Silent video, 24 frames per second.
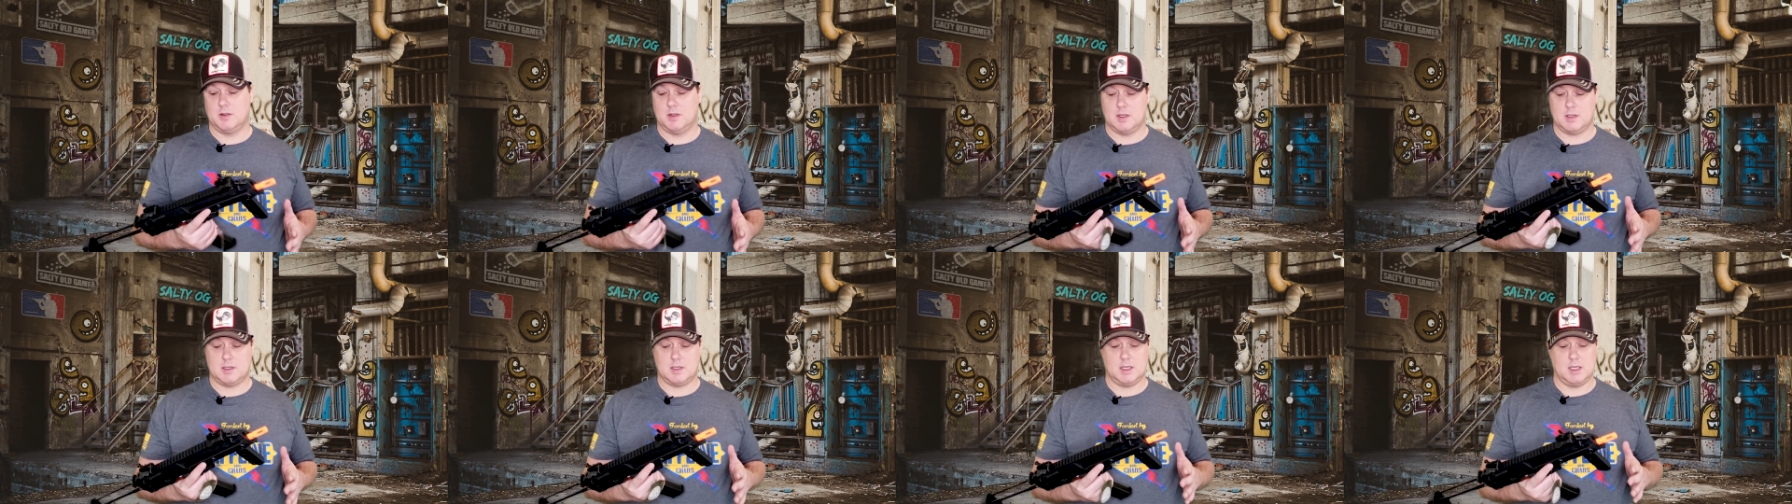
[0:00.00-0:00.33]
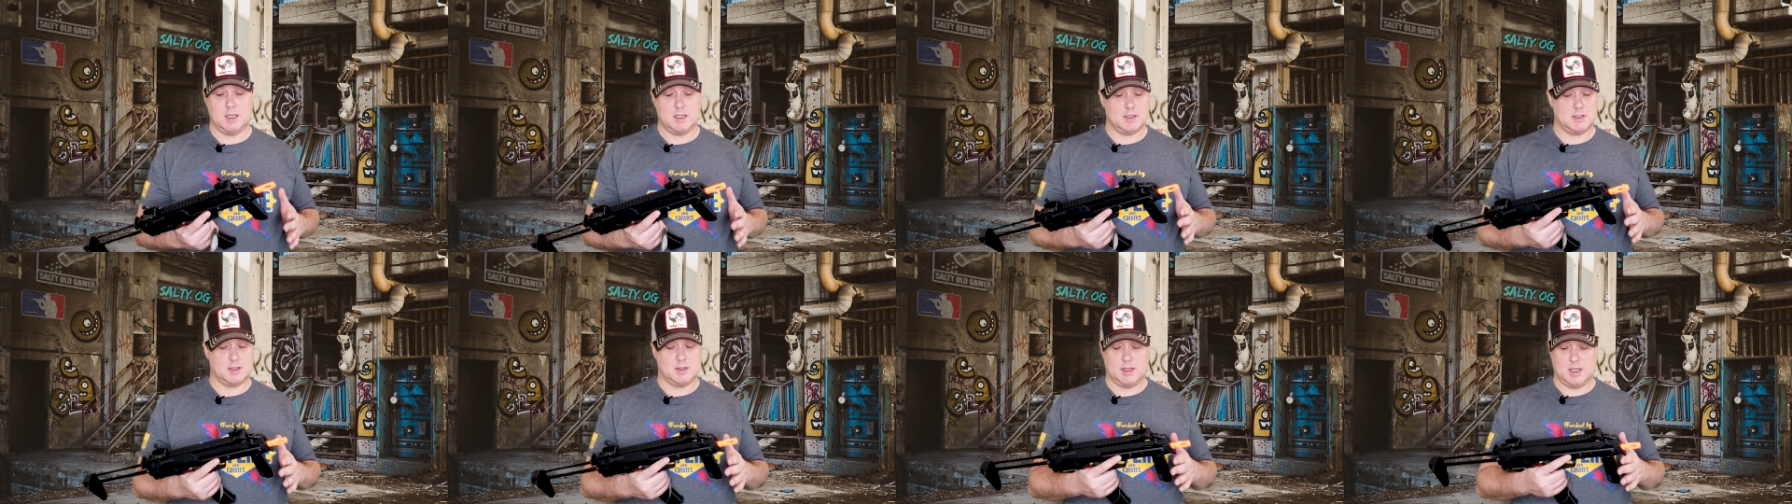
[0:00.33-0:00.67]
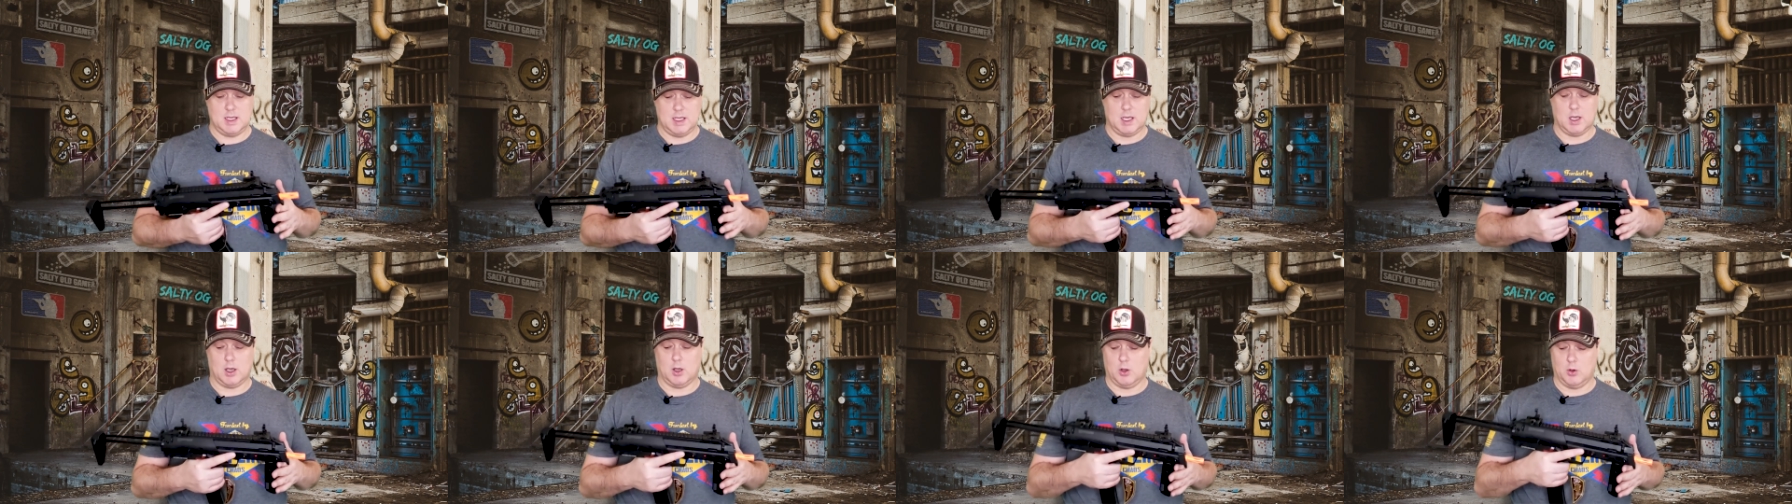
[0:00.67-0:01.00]
this is
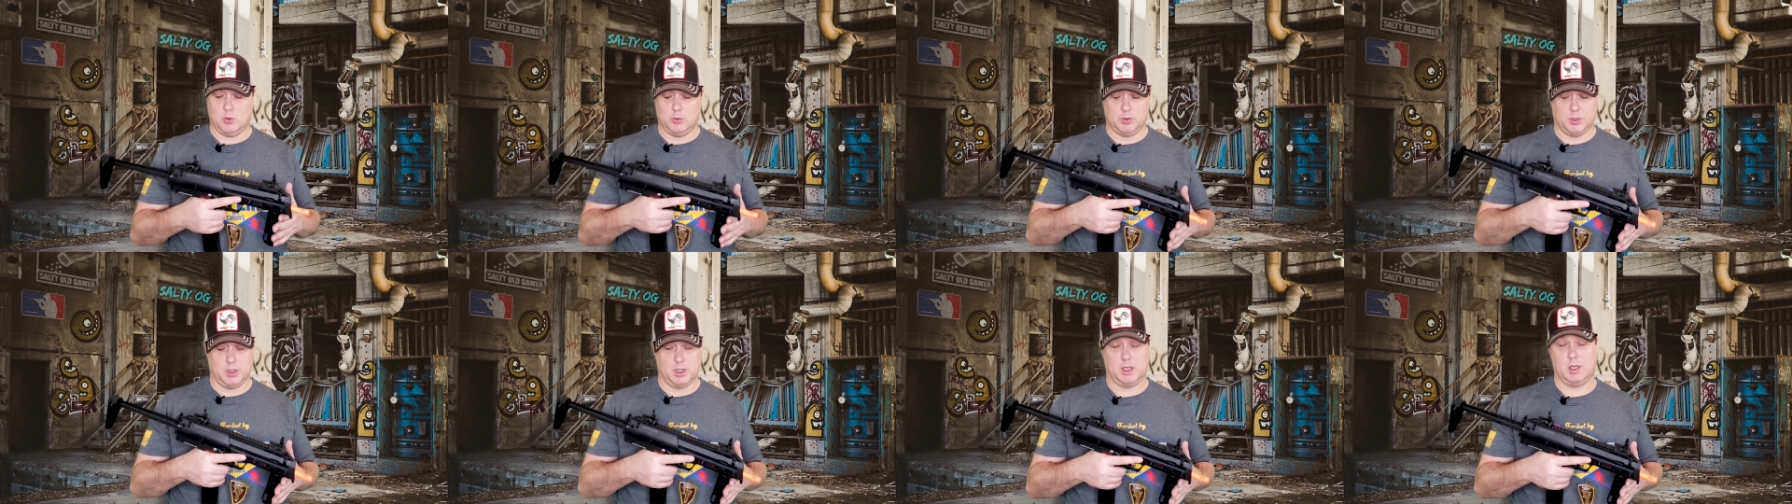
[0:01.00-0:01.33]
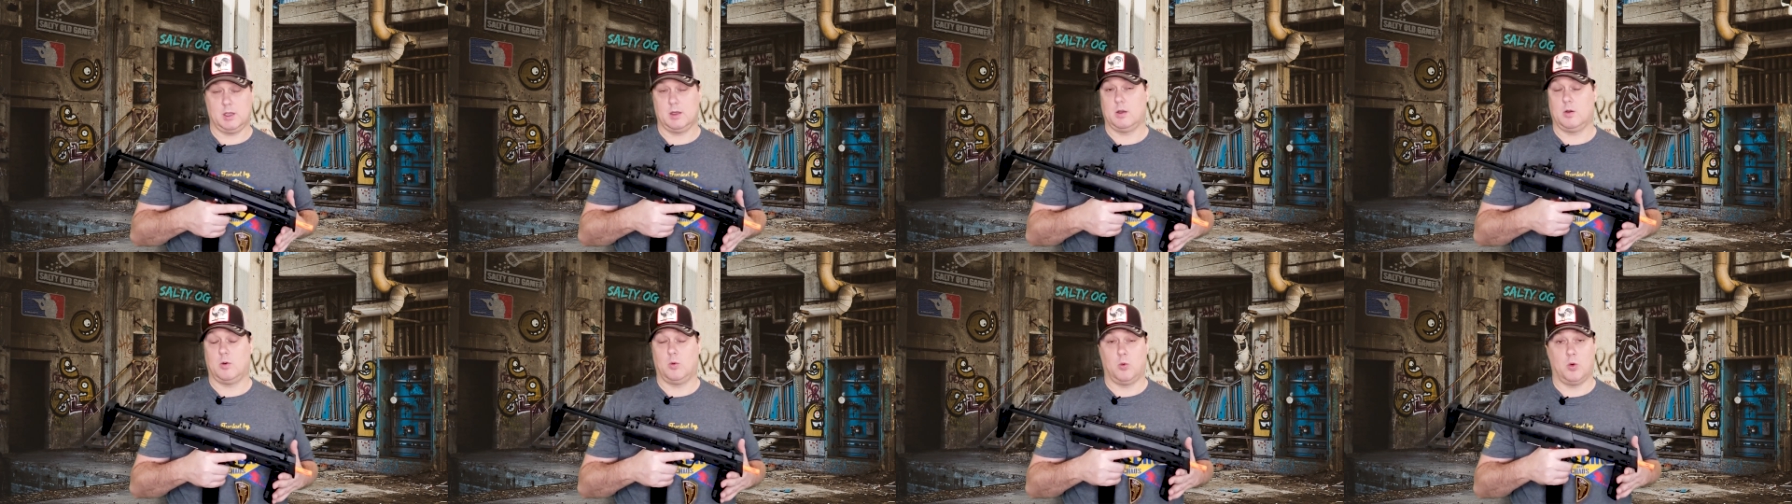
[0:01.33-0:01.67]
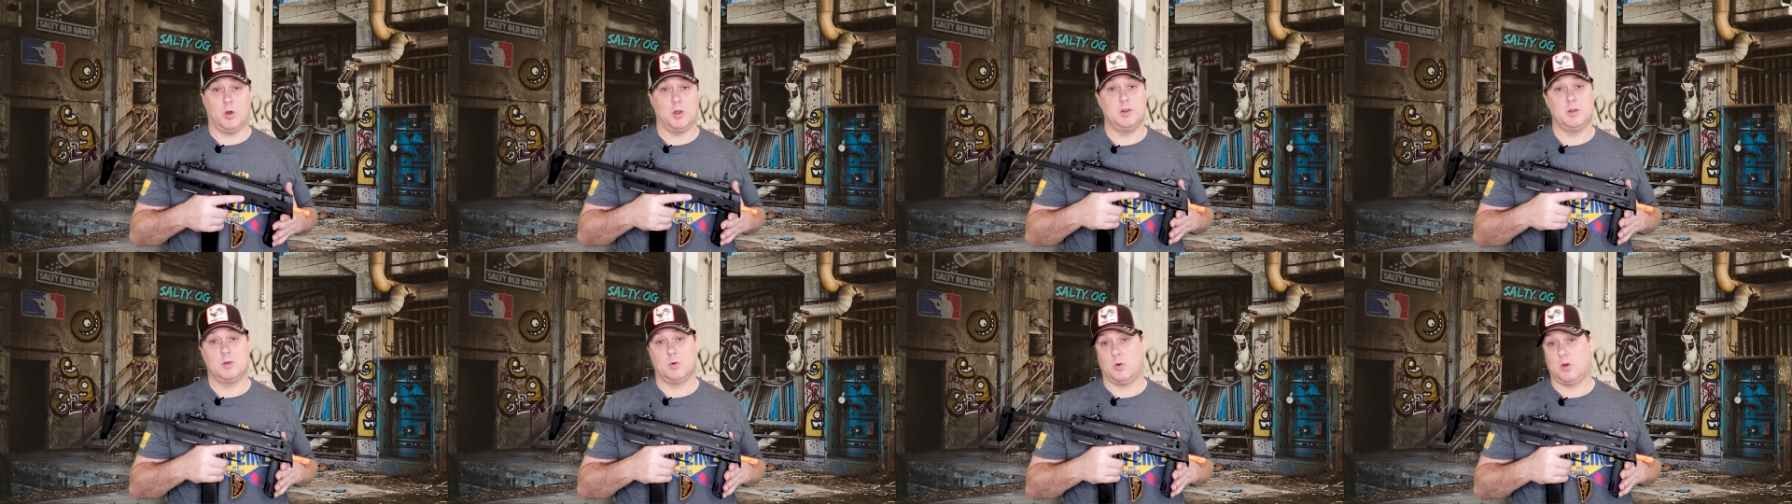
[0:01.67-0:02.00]
the only
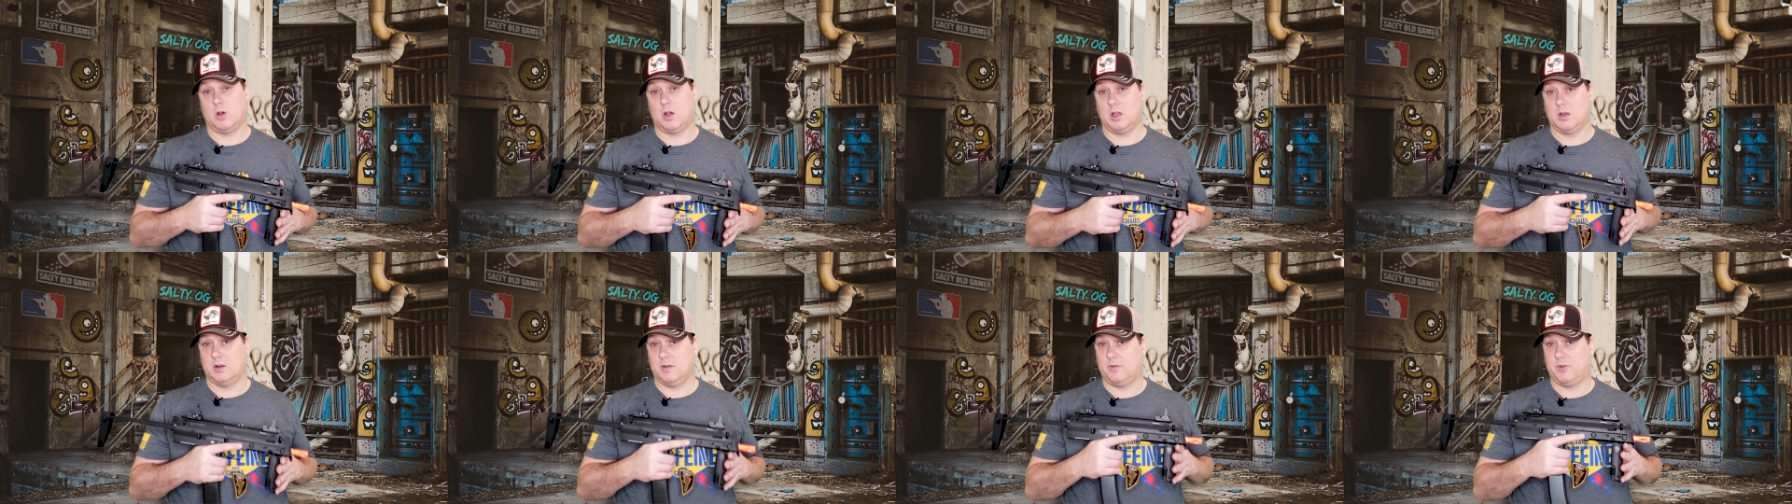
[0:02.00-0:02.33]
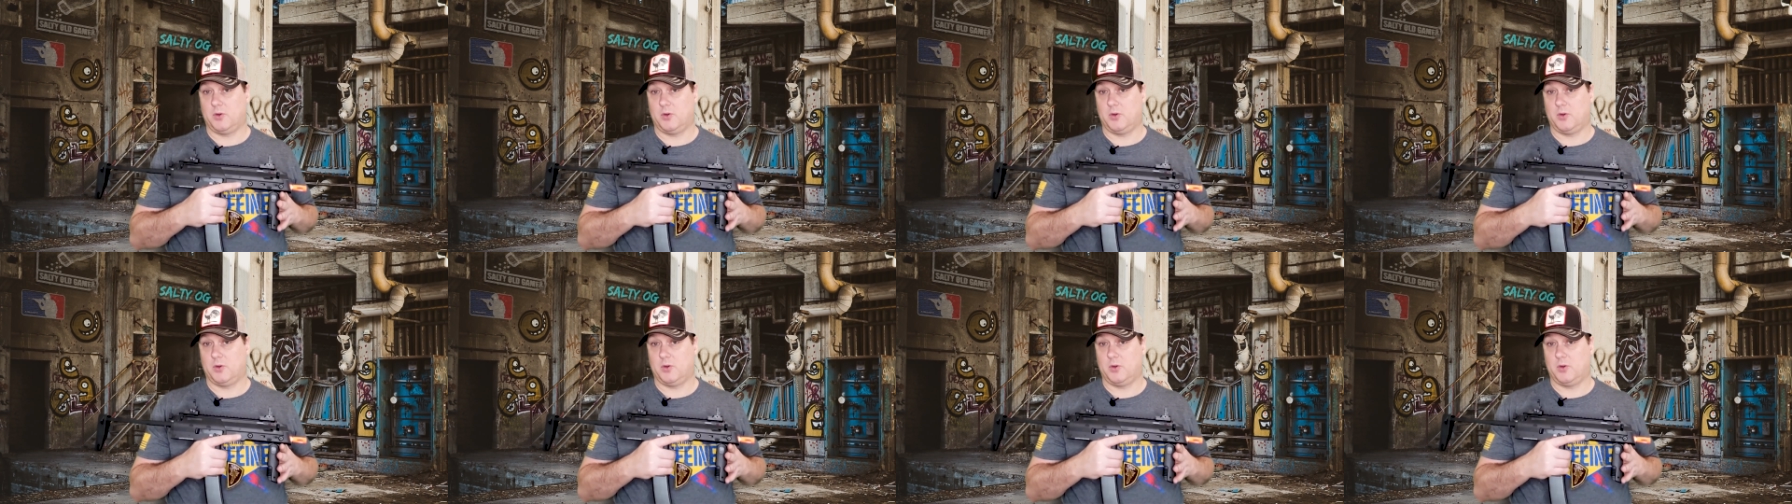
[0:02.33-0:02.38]
1-to-1